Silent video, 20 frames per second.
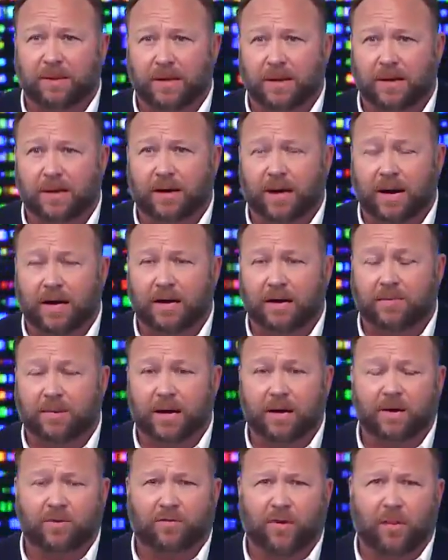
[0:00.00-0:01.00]
time he did it, and I ended
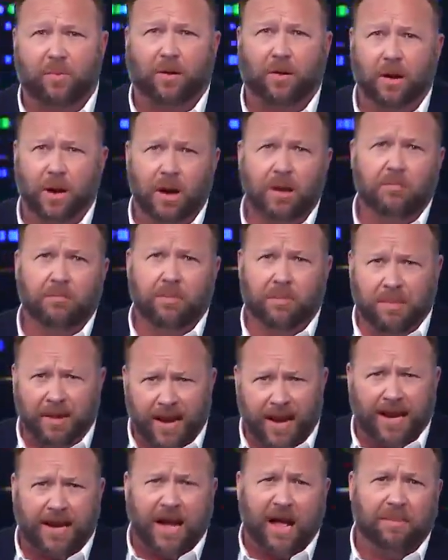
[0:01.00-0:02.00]
up getting in trouble.
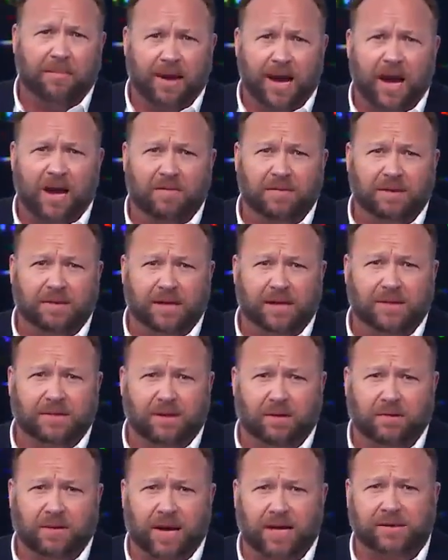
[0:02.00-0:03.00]
My dad got me out of it. He said,
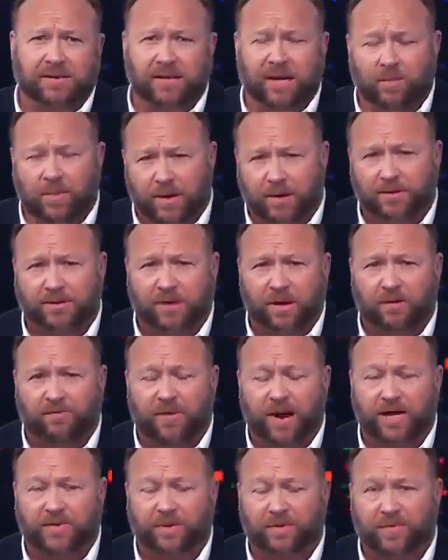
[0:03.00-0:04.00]
it's okay, son. We don't
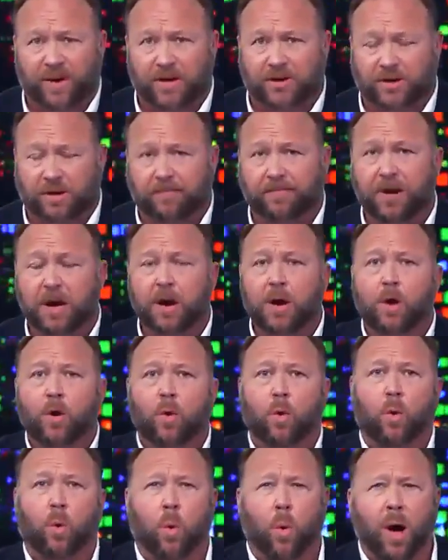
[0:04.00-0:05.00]
start fights. We finish them.
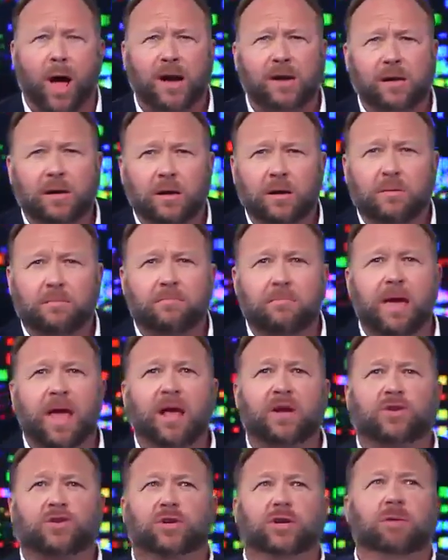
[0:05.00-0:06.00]
What
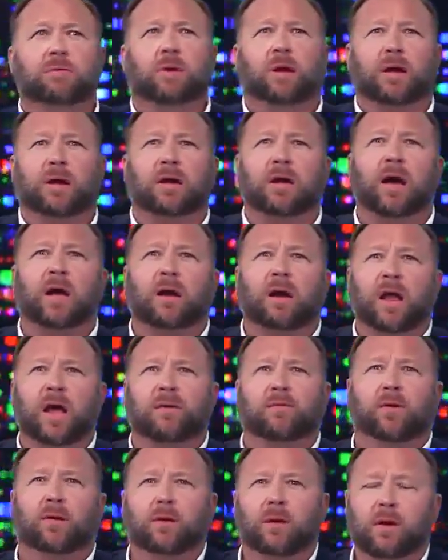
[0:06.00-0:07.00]
makes you at a gut
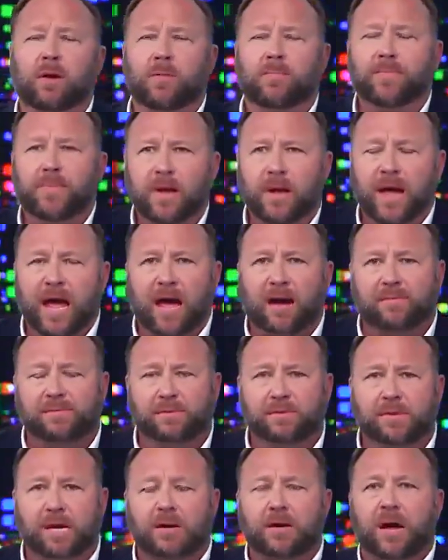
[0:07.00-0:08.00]
level
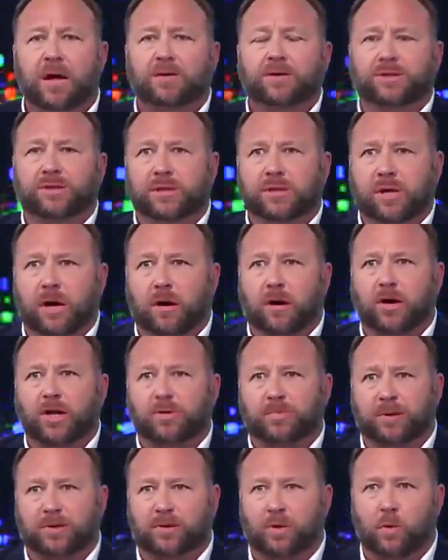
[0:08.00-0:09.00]
have not just the
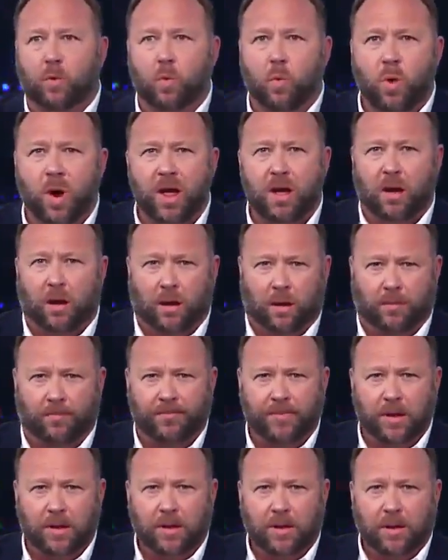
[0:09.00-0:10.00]
courage but the
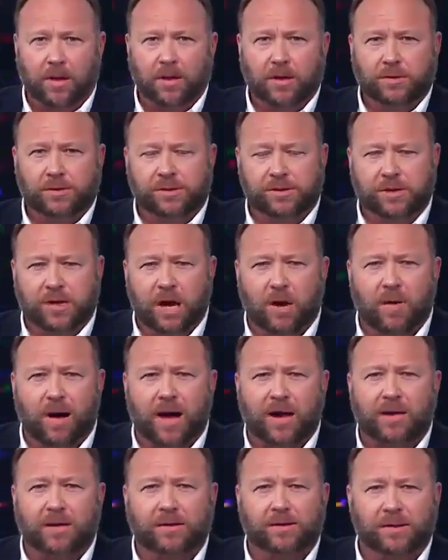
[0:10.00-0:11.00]
will to
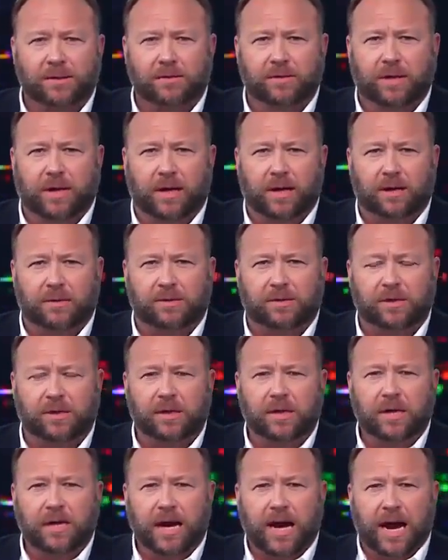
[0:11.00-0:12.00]
go out and do
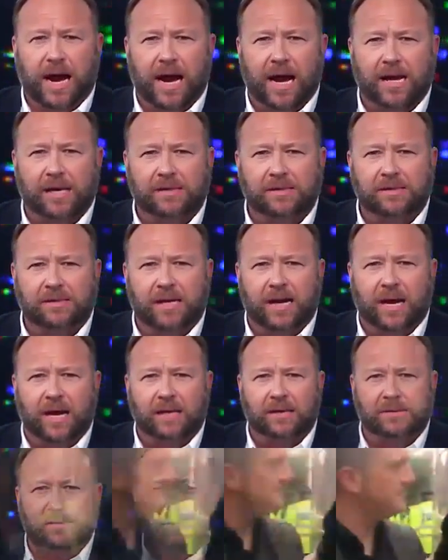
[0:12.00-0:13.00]
this, and
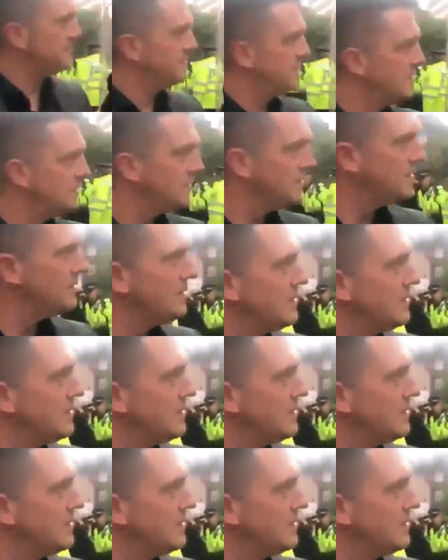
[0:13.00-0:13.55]
that